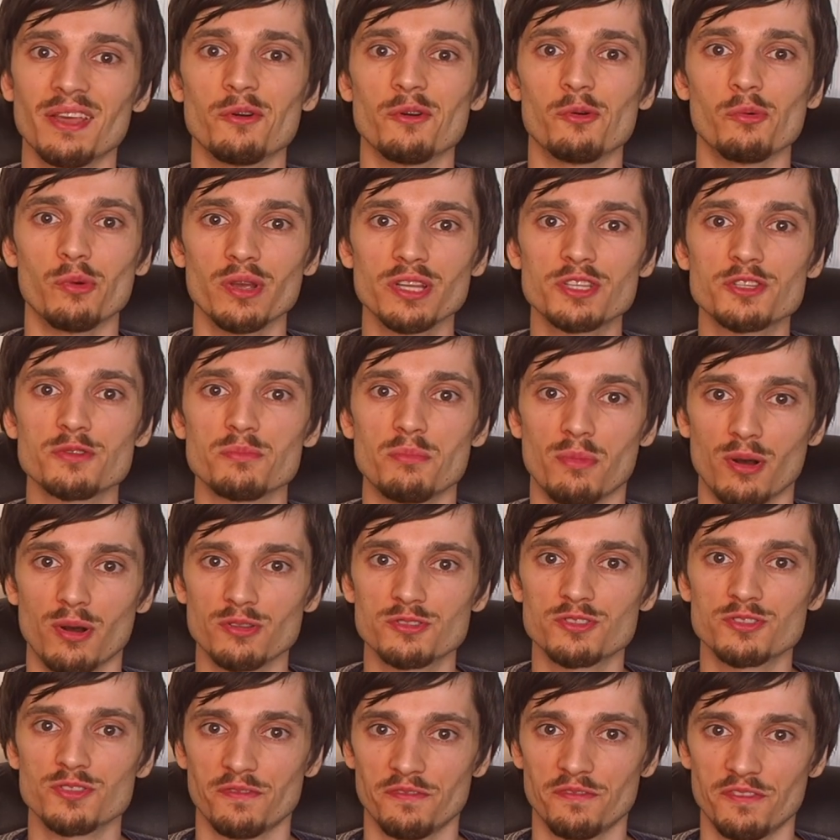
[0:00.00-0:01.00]
Which
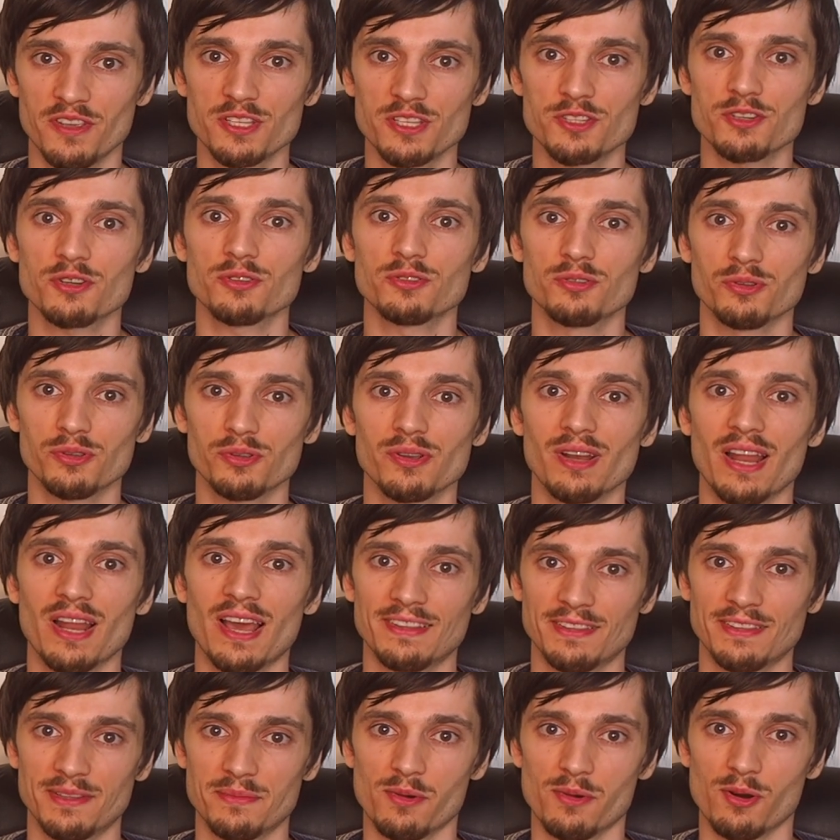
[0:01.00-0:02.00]
Monzo feature do you
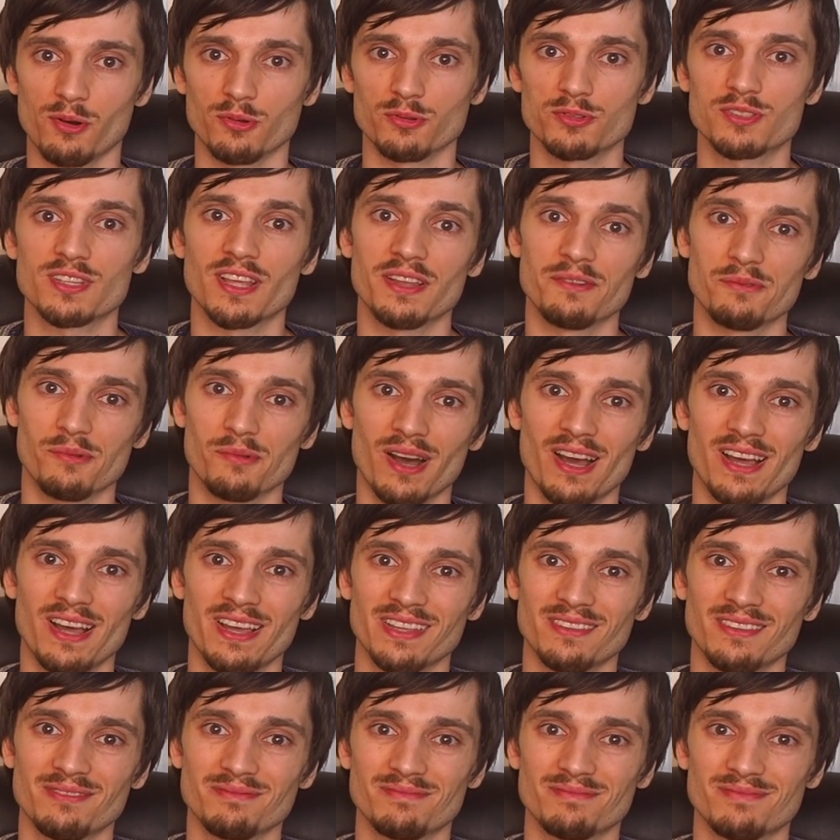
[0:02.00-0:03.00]
like the most and
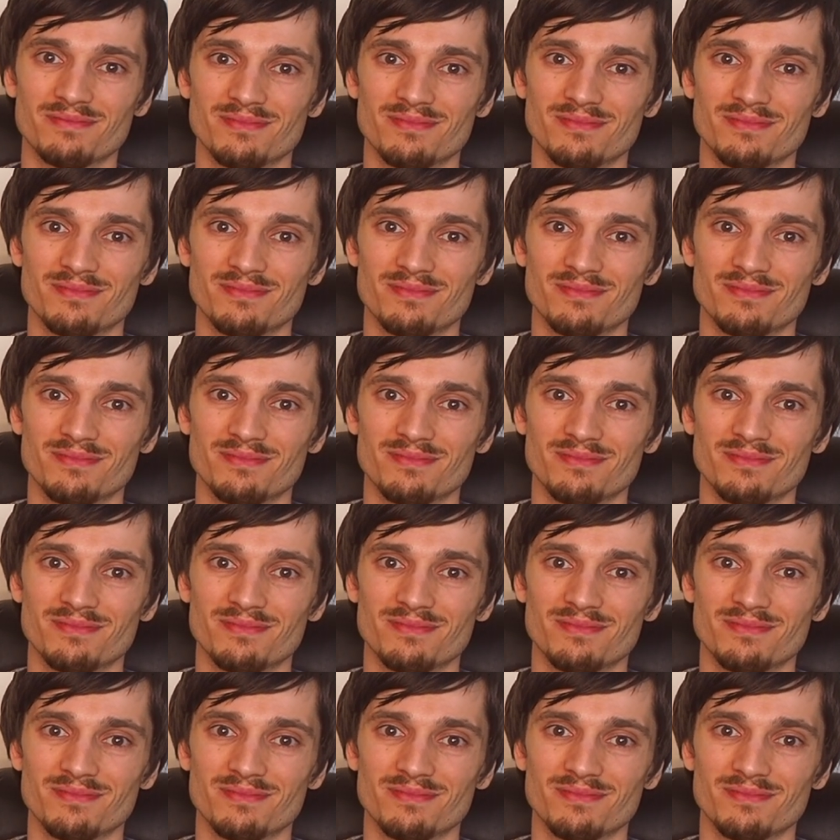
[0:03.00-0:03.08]
why?